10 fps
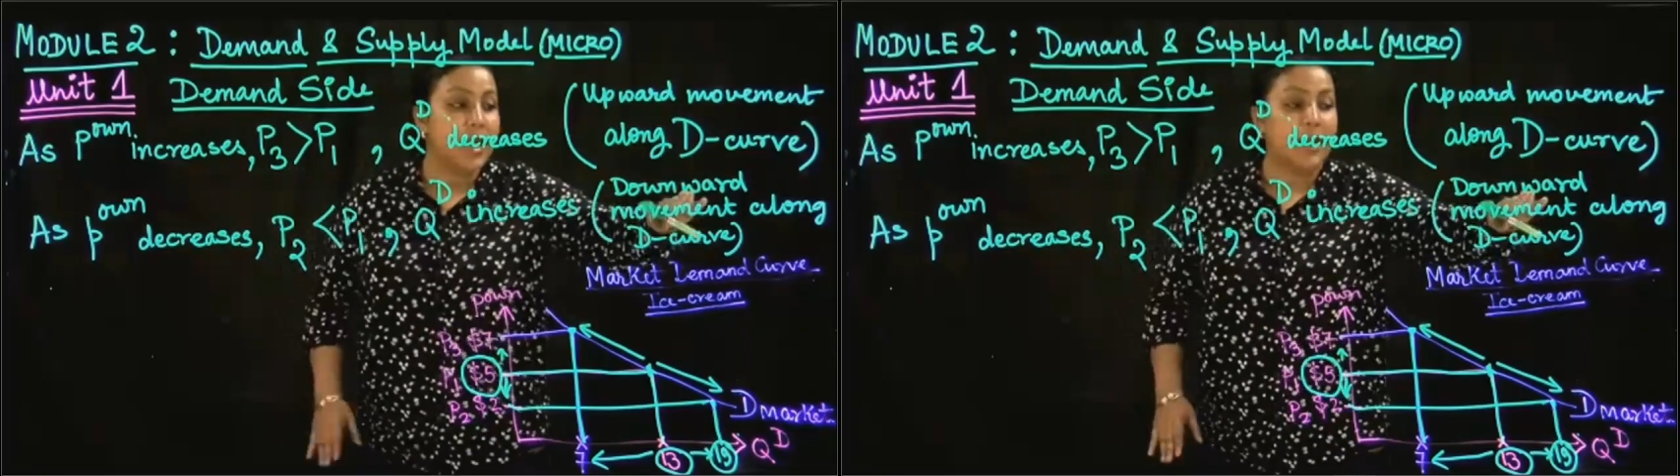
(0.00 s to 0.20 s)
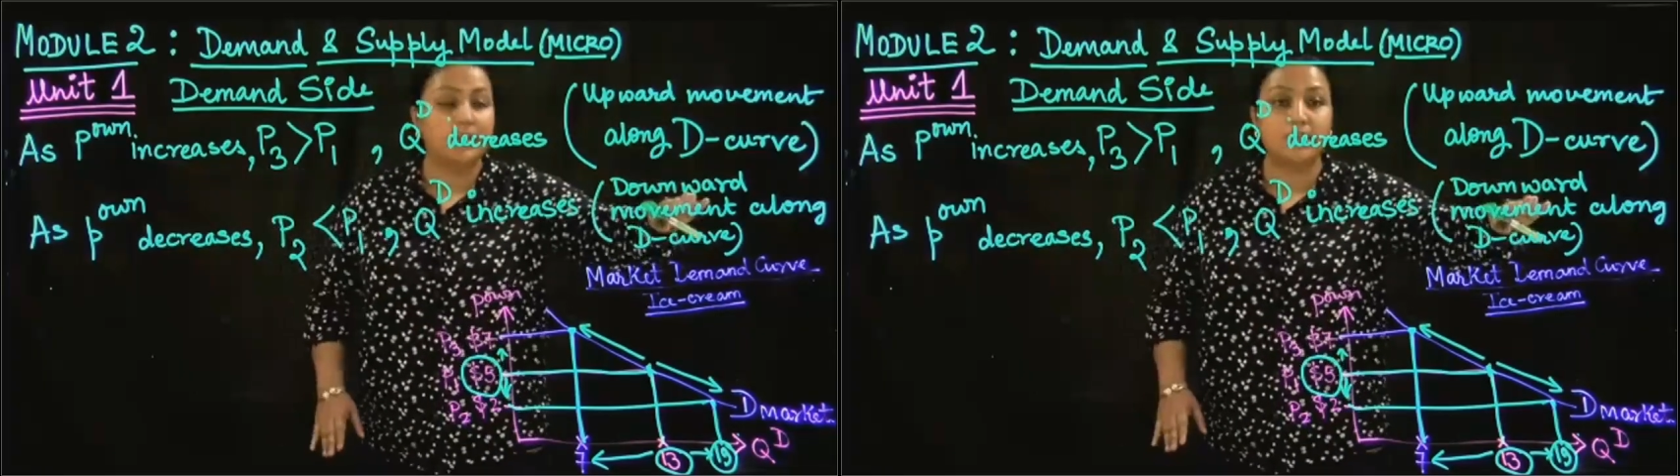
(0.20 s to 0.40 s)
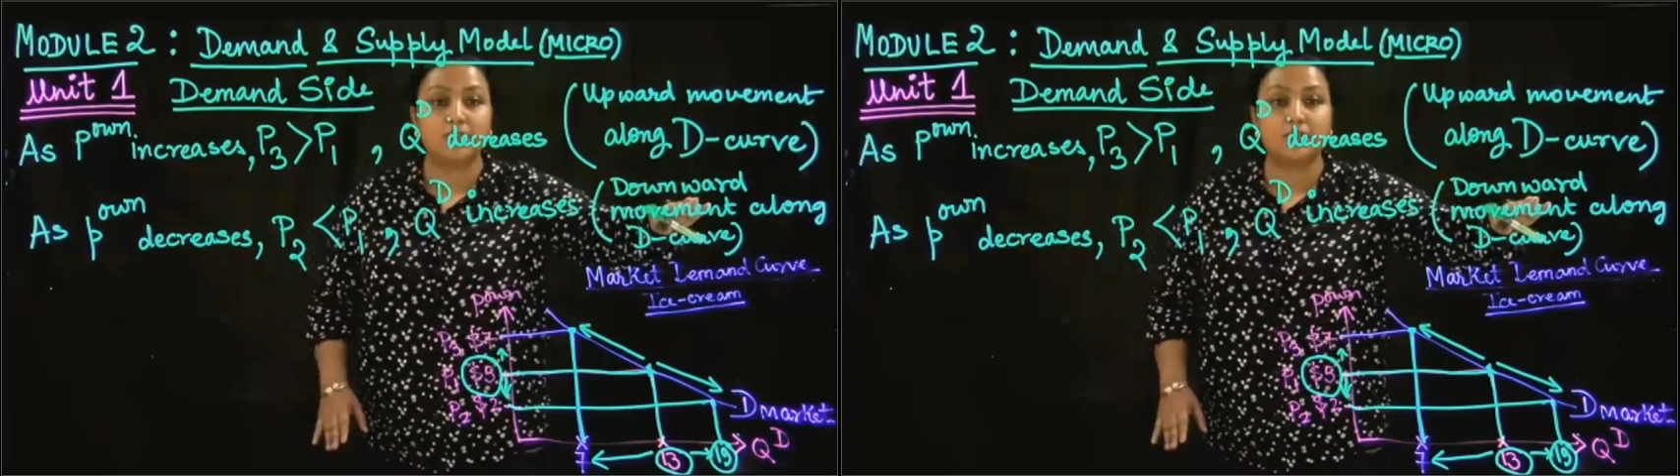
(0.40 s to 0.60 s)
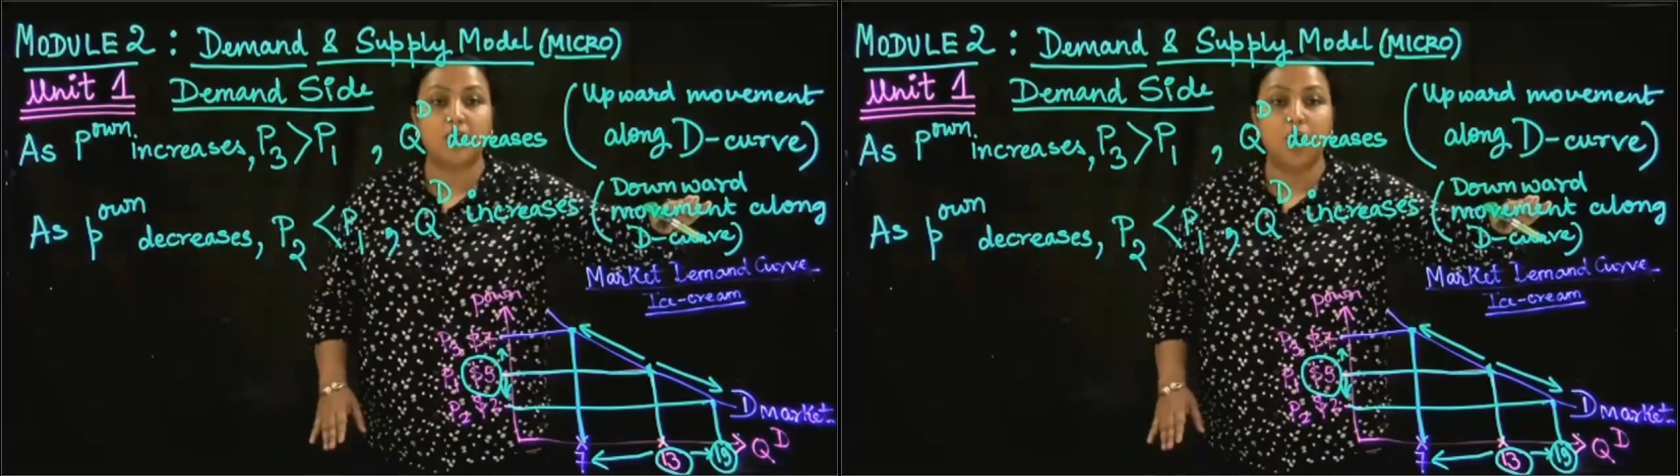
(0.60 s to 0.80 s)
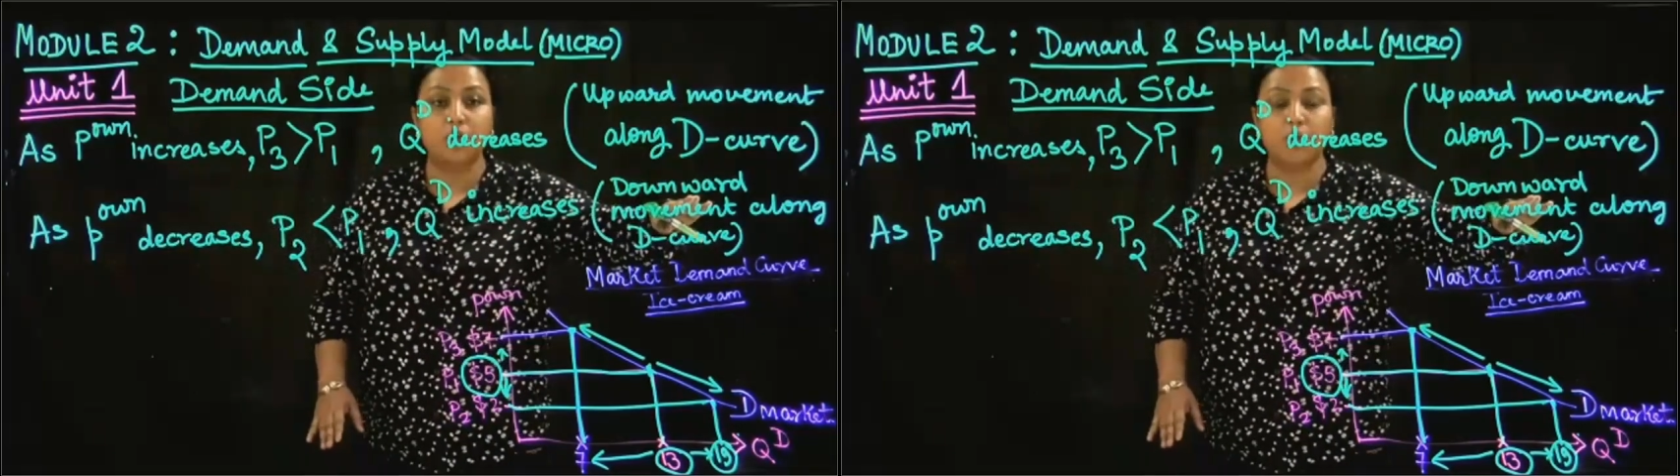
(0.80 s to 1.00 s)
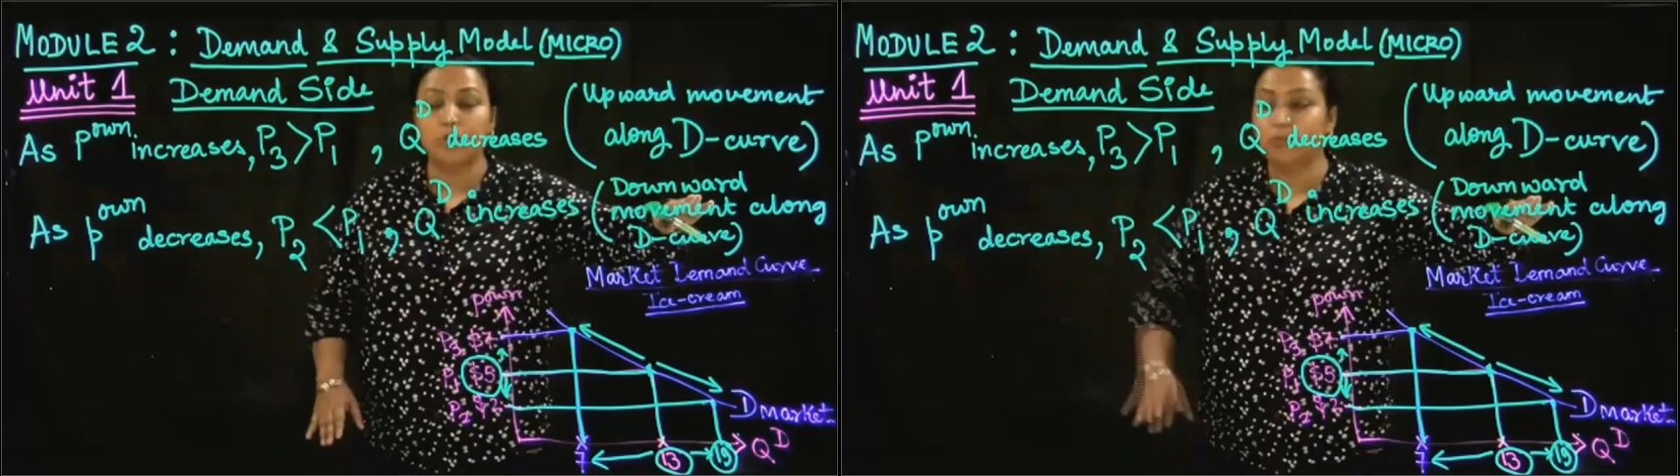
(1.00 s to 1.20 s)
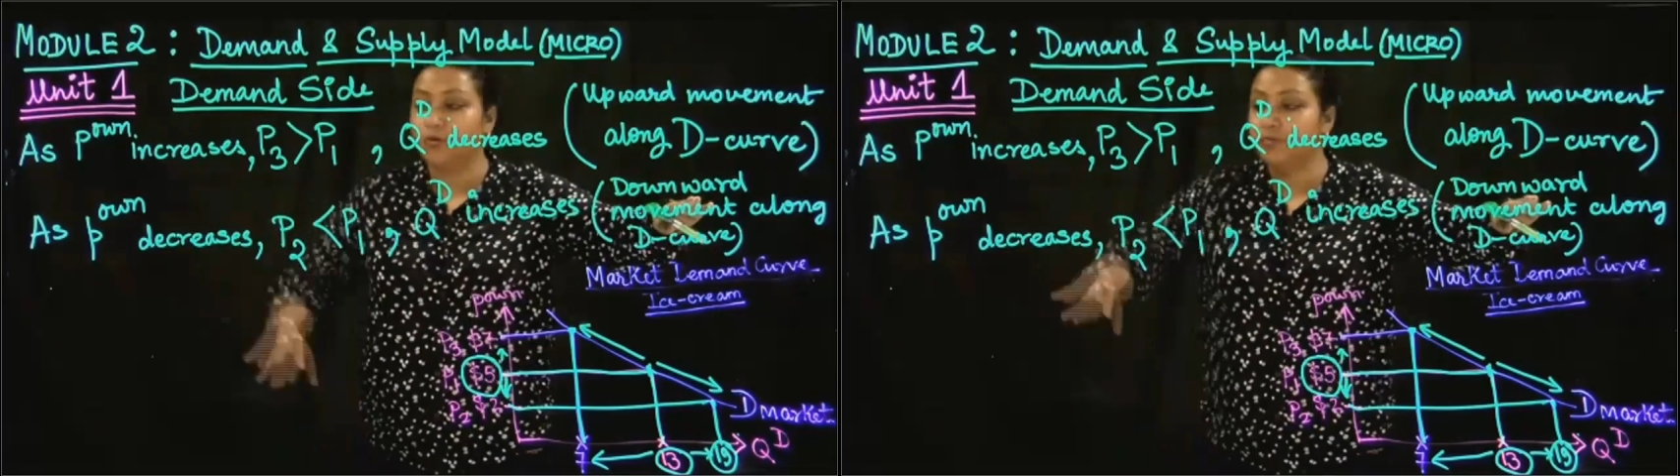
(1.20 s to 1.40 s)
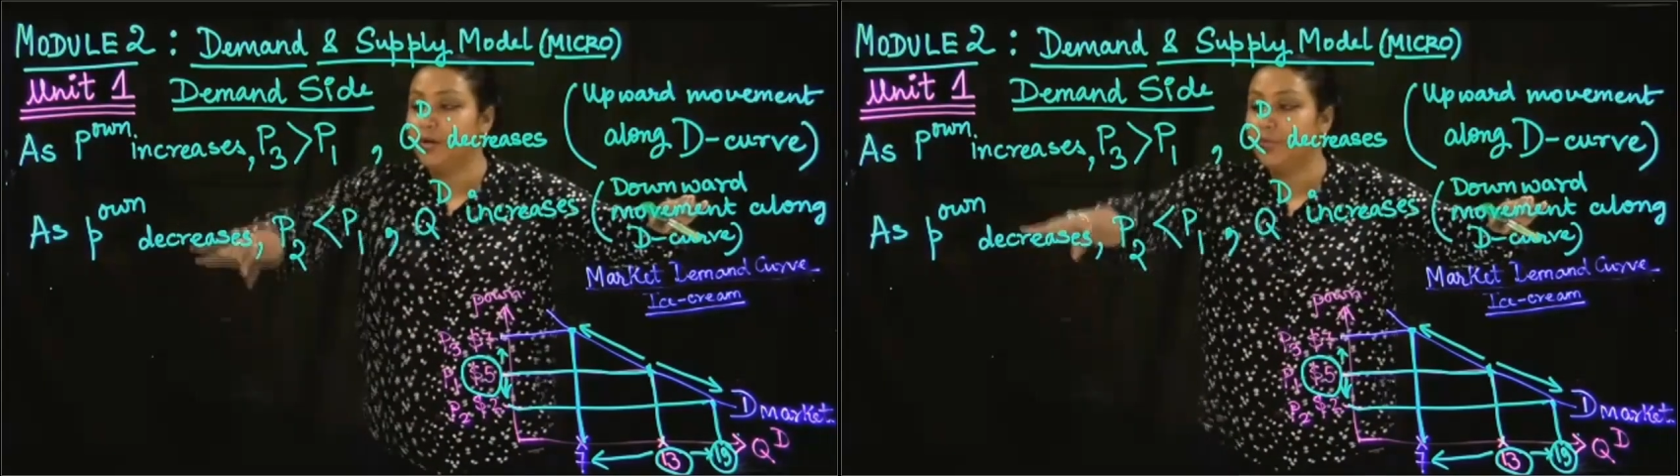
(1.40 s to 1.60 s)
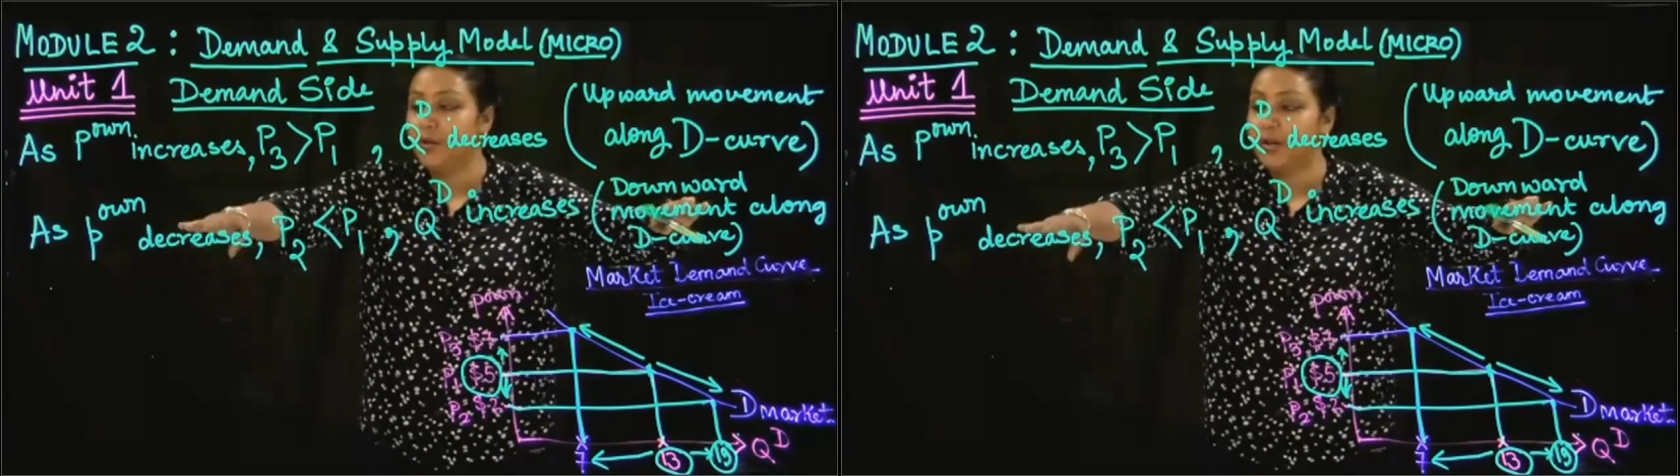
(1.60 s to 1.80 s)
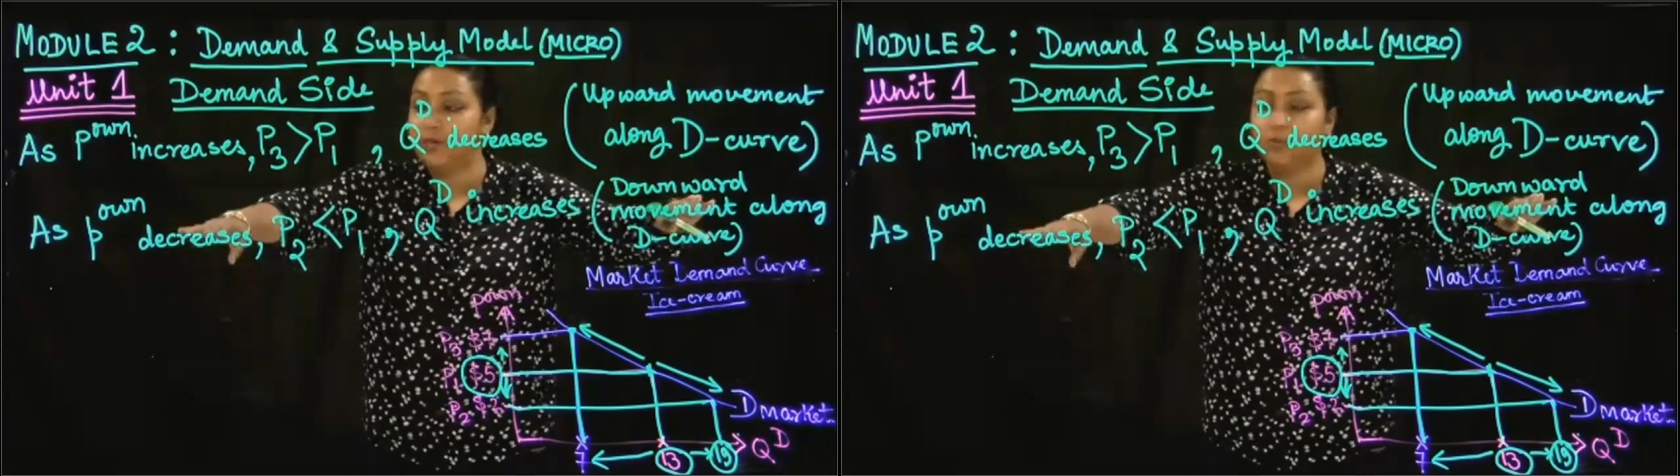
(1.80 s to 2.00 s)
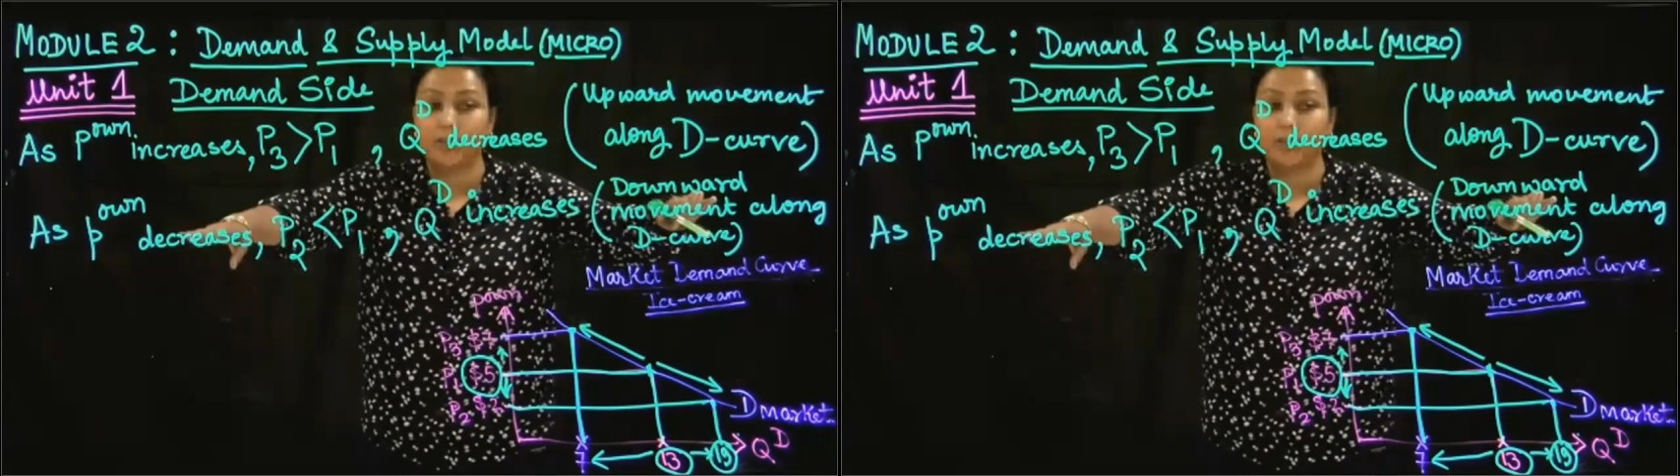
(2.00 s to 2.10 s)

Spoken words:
and there is a downward movement whenever